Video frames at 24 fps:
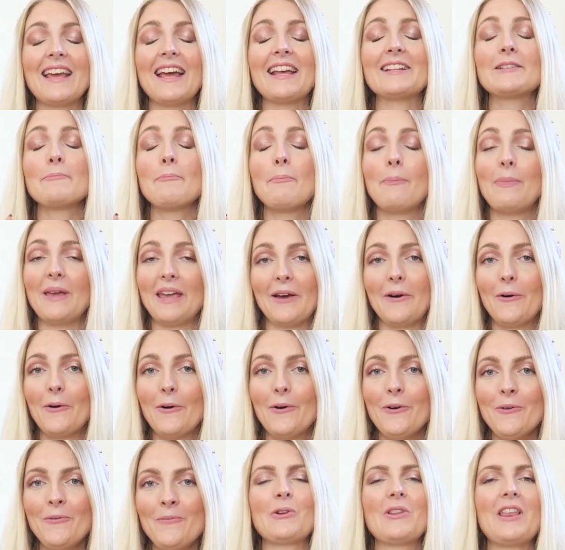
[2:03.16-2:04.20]
that
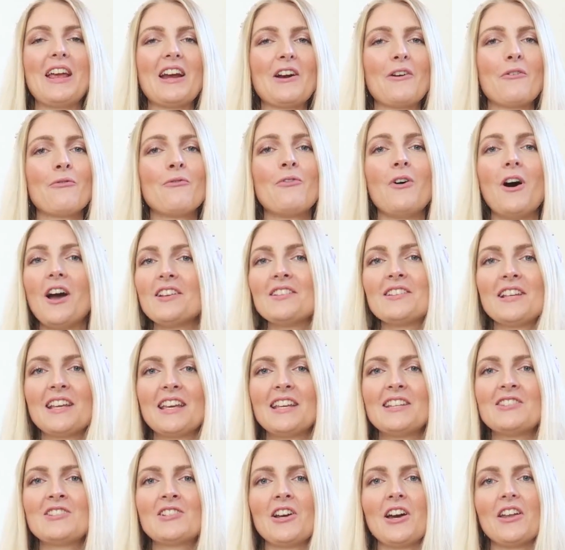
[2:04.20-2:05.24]
bill. So they're fighting
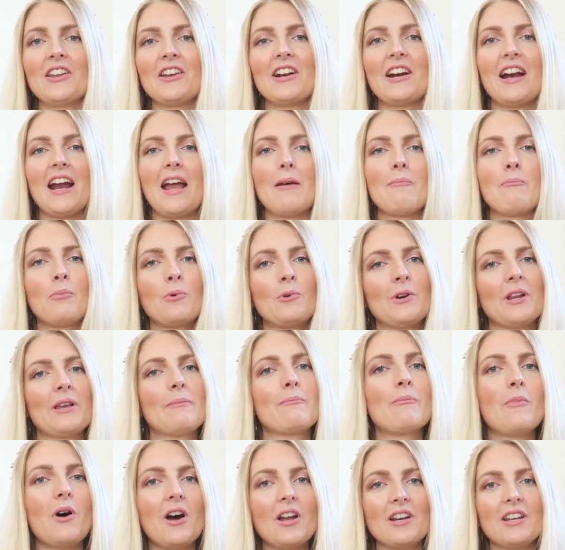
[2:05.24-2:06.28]
each other and
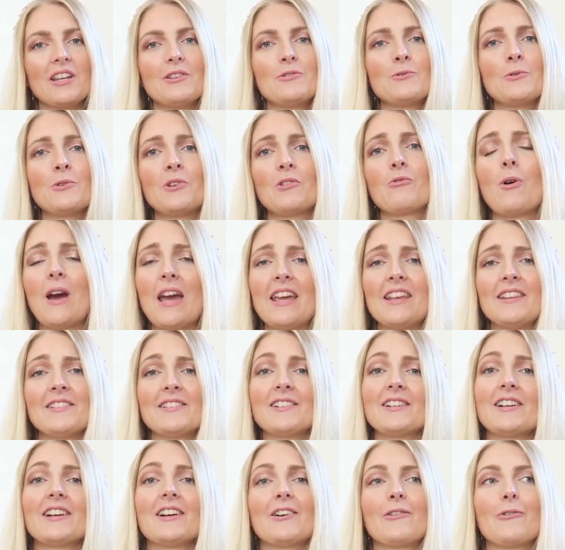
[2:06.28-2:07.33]
putting money to the
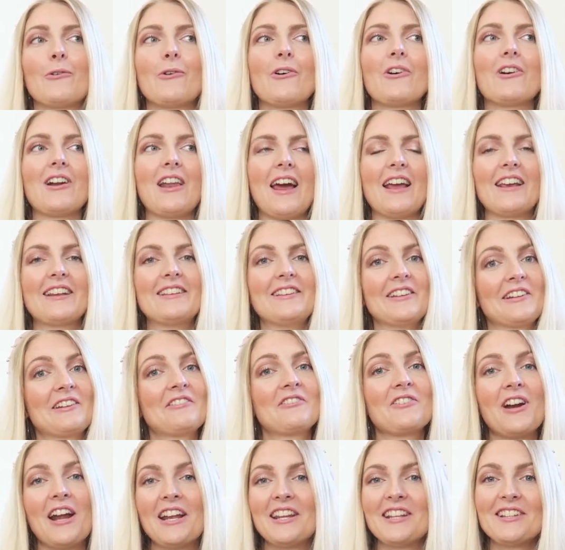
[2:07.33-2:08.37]
waiter or like the
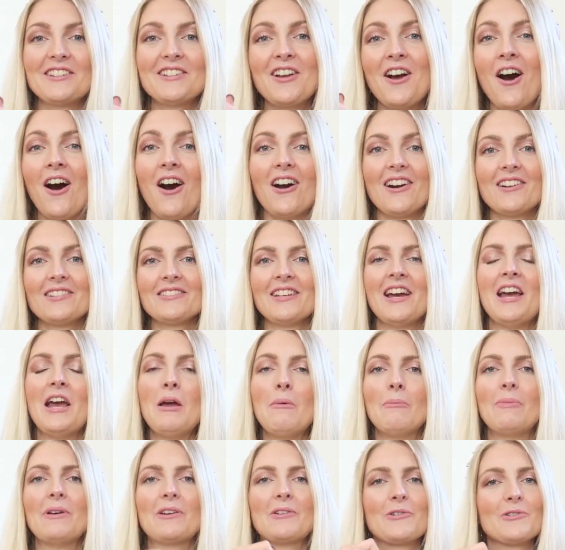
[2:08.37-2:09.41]
credit card
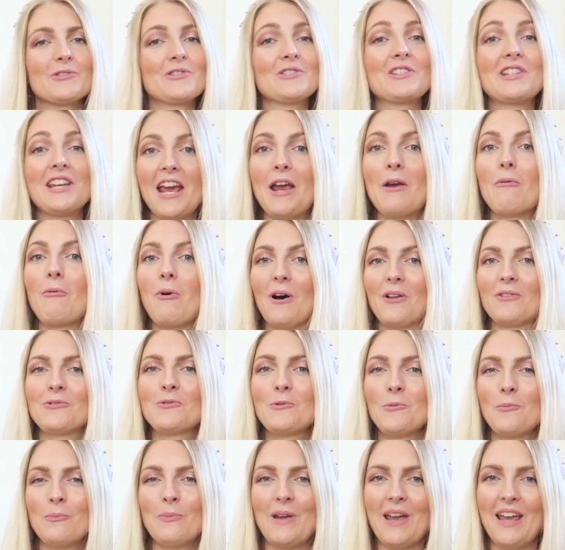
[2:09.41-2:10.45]
because they want
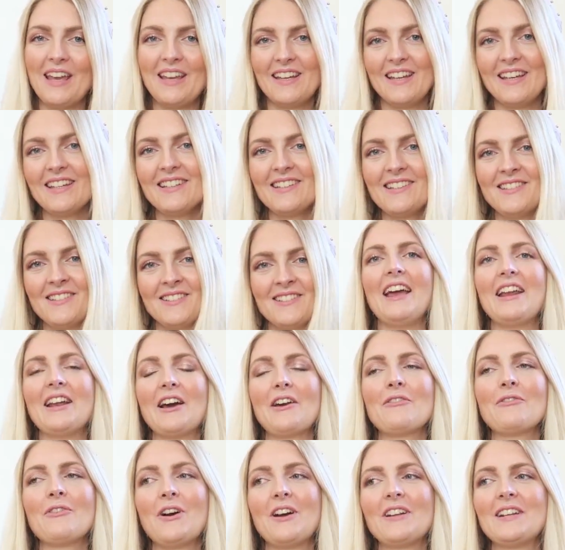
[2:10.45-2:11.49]
to pay it. And
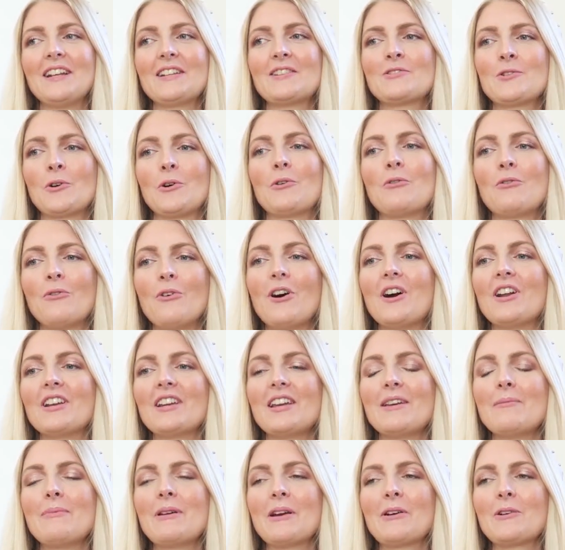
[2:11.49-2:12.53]
I find it so
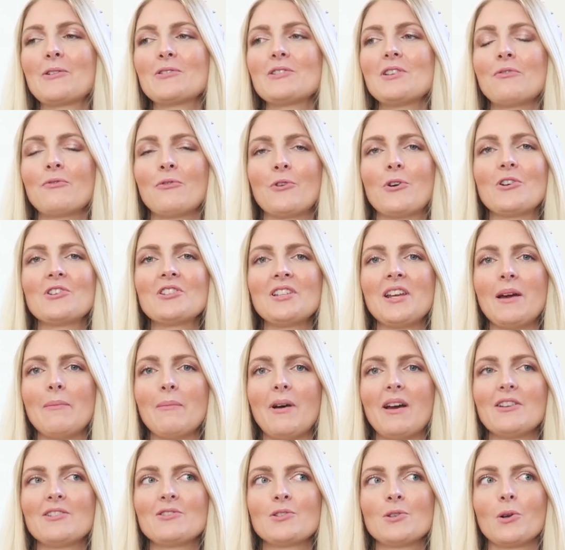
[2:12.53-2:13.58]
funny because the first time
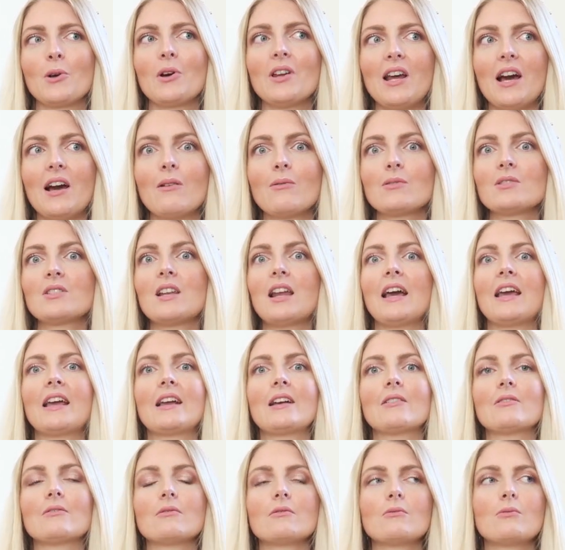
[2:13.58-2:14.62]
I saw it, I was like,
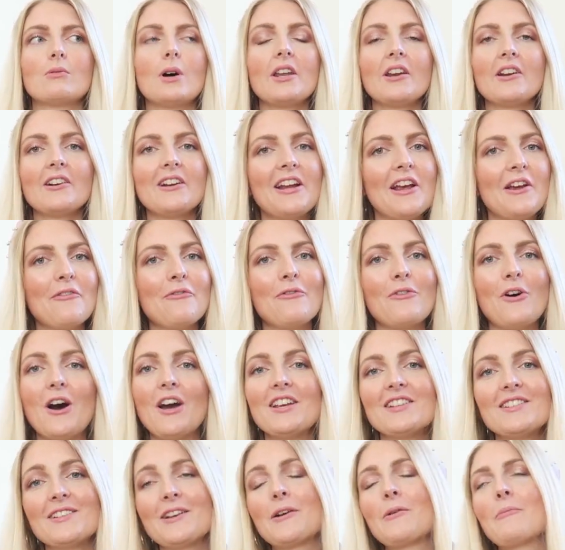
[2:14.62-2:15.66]
what are they
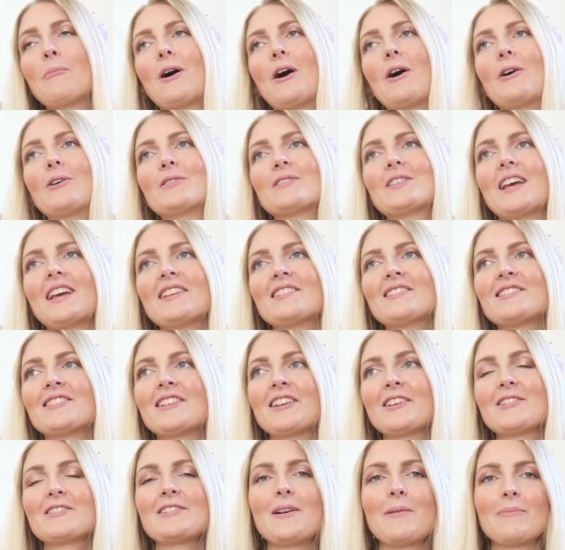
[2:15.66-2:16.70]
fighting about? And
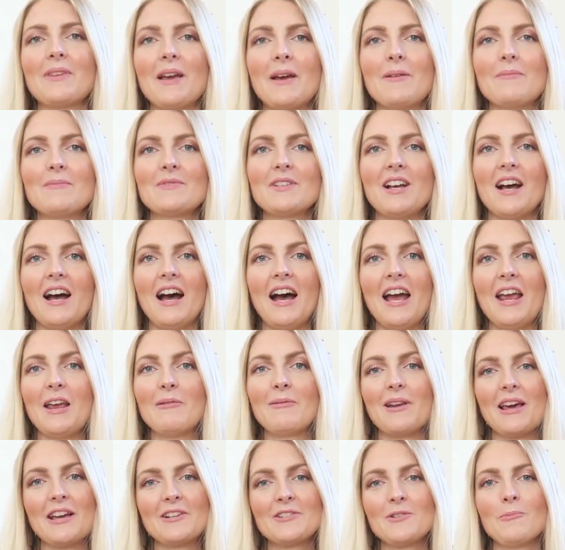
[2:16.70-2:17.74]
still sometimes
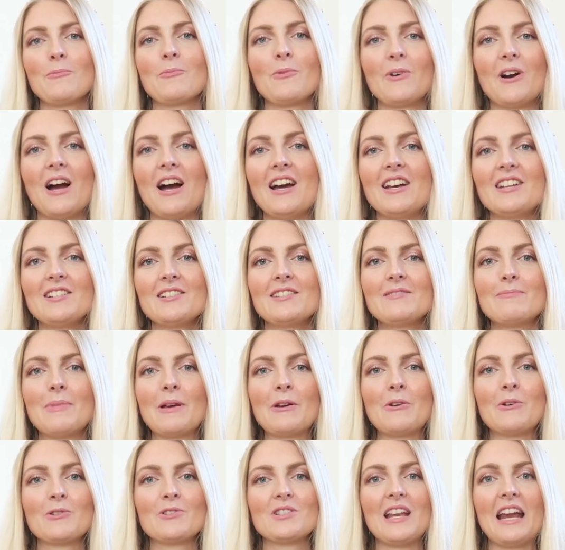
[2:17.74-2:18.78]
I'm like surprised
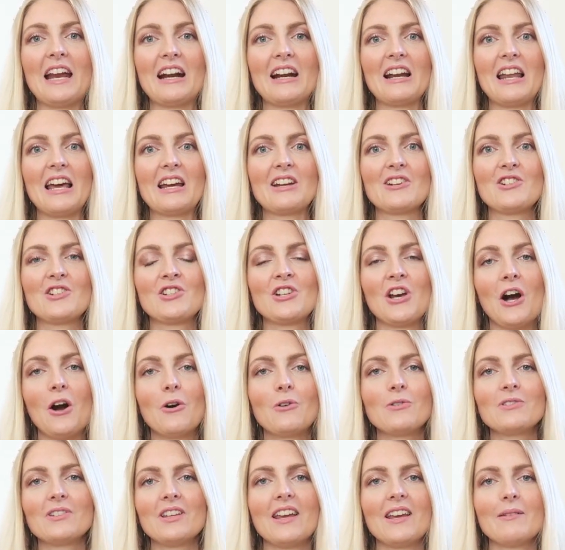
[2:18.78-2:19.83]
because they're like
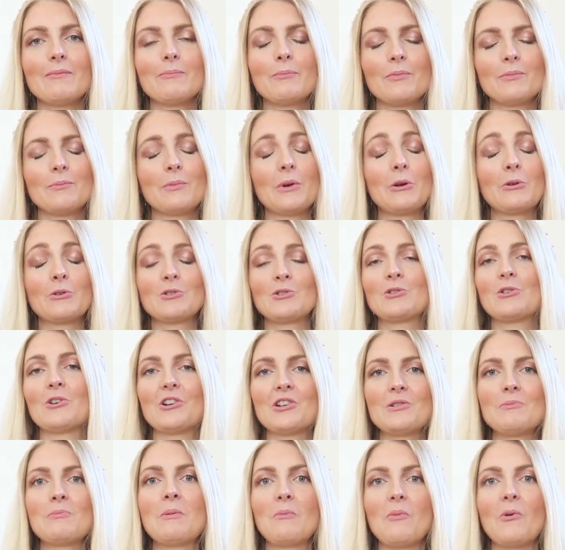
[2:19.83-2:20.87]
shouting because
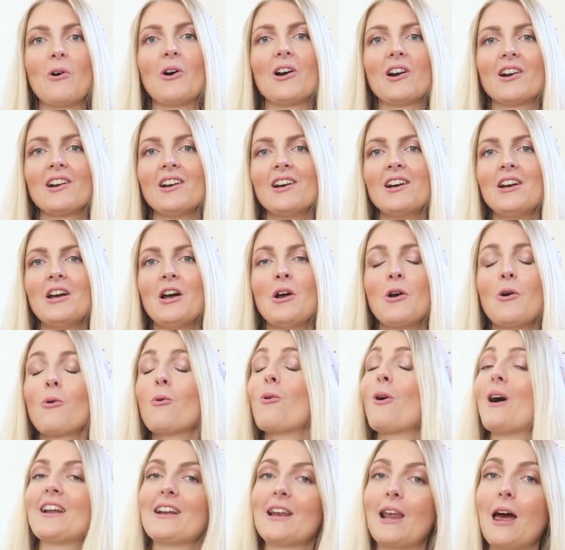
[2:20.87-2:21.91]
Turkish people are
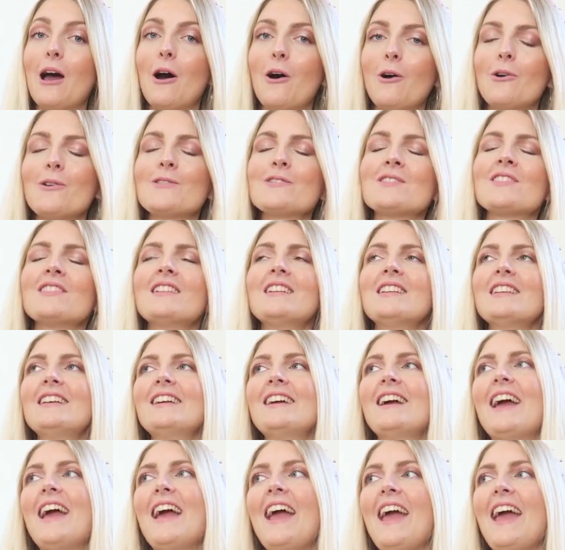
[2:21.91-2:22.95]
quite loud
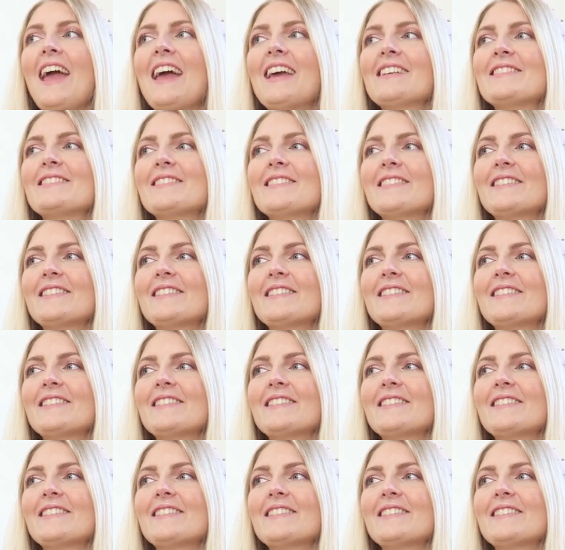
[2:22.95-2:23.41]
and